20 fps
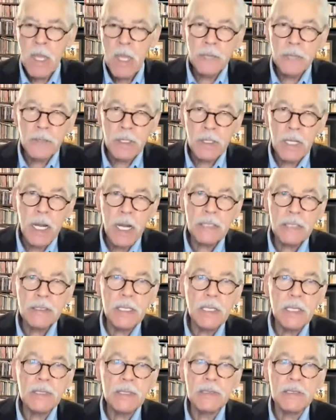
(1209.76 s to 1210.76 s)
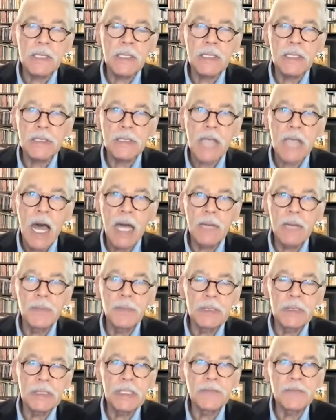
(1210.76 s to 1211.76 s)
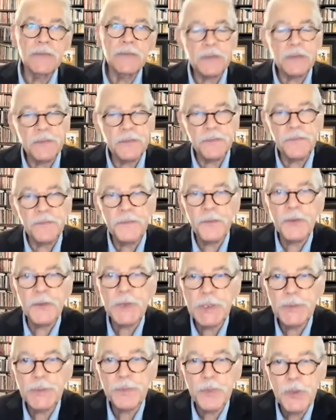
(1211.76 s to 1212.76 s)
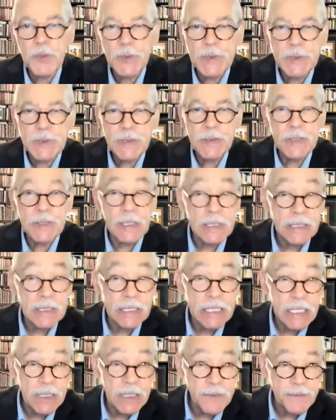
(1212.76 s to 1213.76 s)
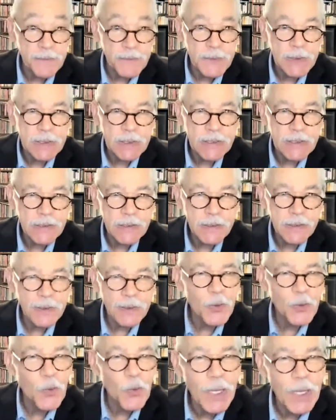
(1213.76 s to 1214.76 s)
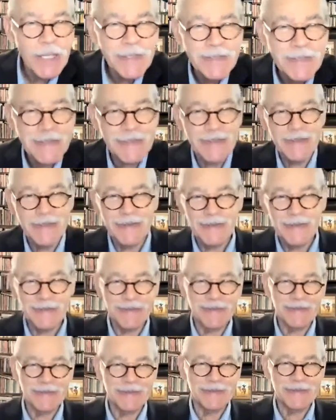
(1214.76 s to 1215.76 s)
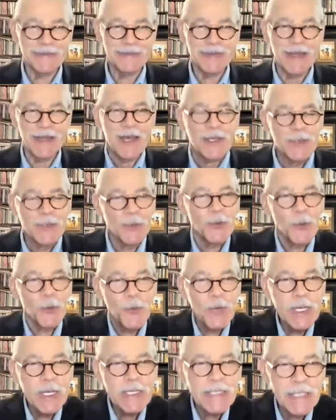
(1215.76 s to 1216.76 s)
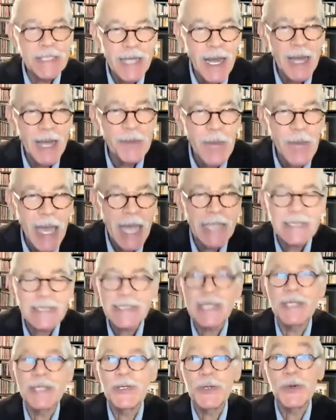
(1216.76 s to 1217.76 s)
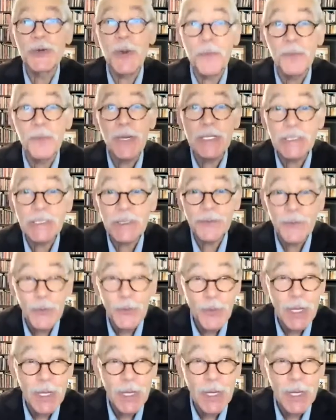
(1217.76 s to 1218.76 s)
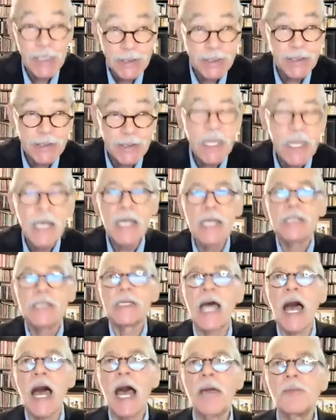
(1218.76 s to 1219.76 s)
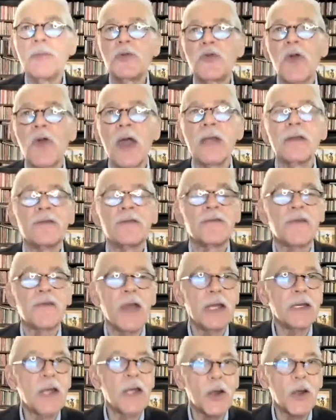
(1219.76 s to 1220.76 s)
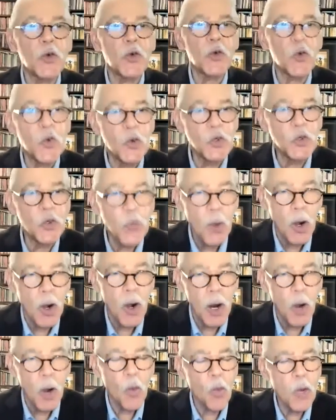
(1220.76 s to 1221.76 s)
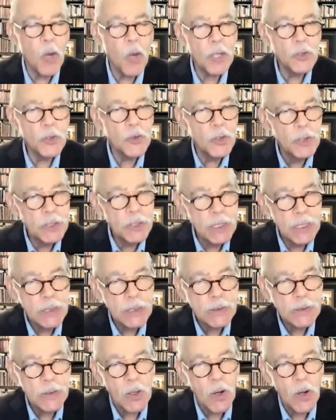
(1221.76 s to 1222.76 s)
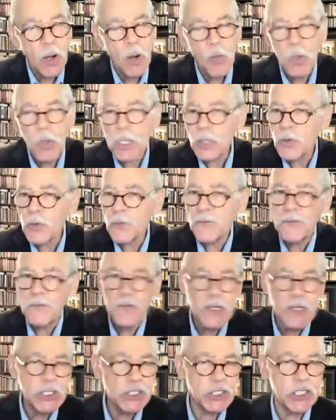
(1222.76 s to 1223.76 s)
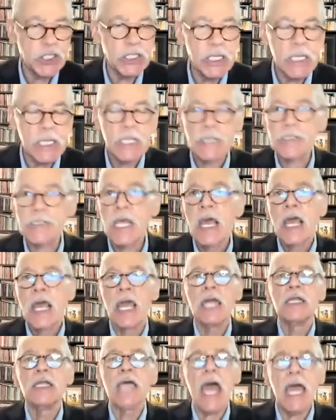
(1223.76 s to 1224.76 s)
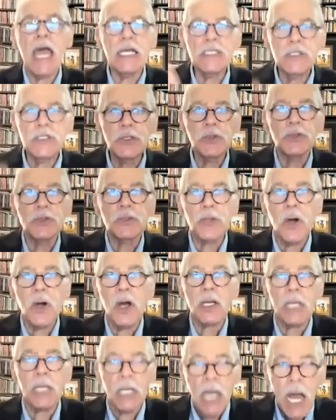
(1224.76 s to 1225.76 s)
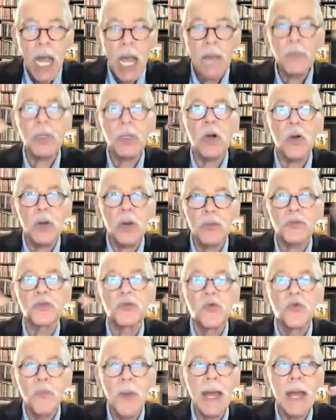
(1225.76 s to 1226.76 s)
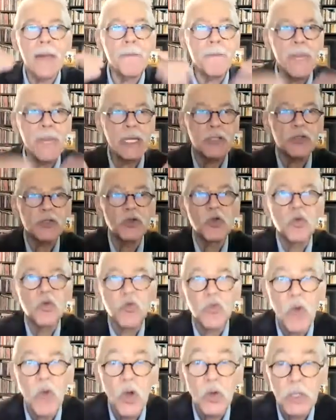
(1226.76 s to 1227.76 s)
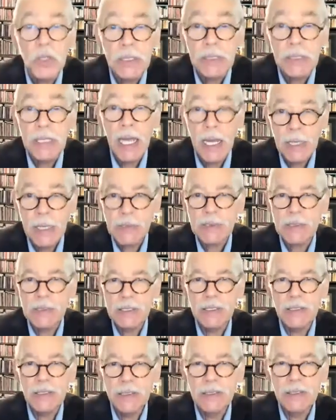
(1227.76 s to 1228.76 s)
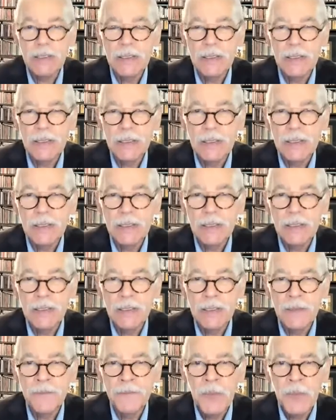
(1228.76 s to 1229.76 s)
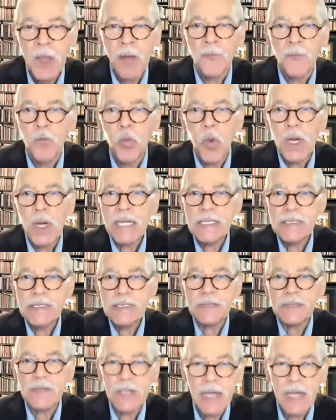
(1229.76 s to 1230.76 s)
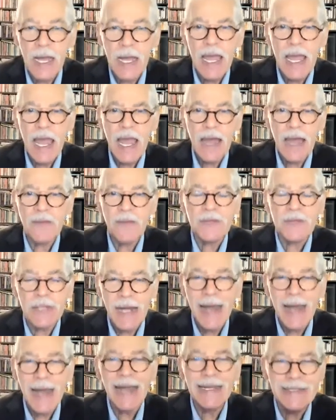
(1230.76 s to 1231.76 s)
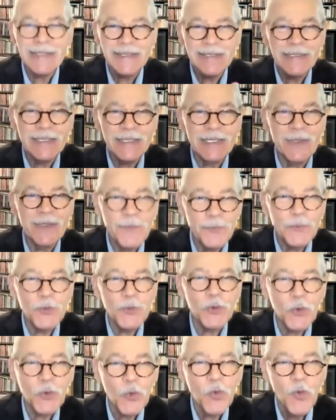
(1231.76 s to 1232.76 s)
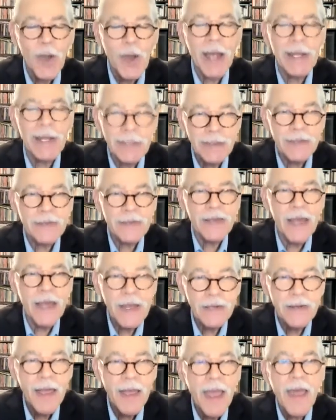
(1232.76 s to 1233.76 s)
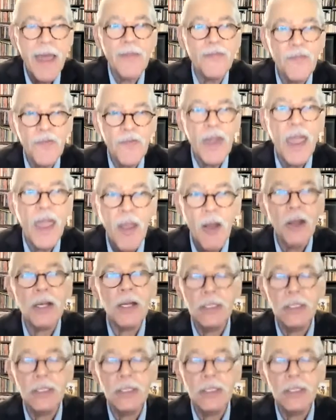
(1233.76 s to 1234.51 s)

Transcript: The contest is, I believe that the first person that gives wins. So the reason I'm asking you a bunch of questions is I'm trying to find out who you are, what your needs are, what your vision is. And as you're talking, I'm going through my mental Rolodex of what is it that I have that I could give you right then and there.